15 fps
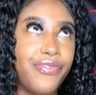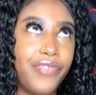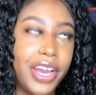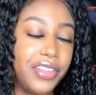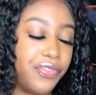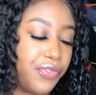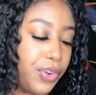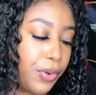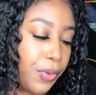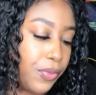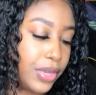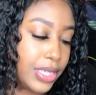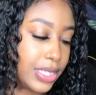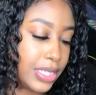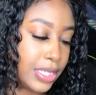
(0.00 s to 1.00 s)
fights for no
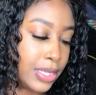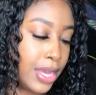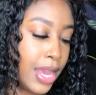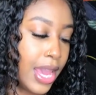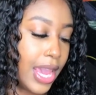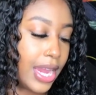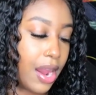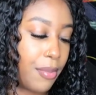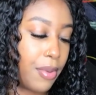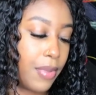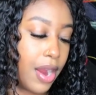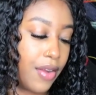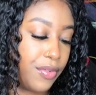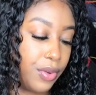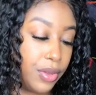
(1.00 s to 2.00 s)
reason. And I remember
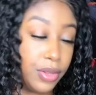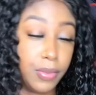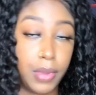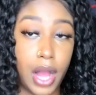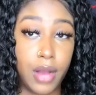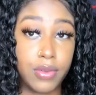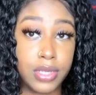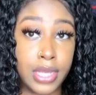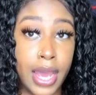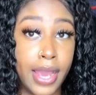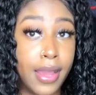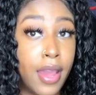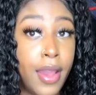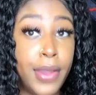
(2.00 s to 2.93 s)
everyone on the block was like,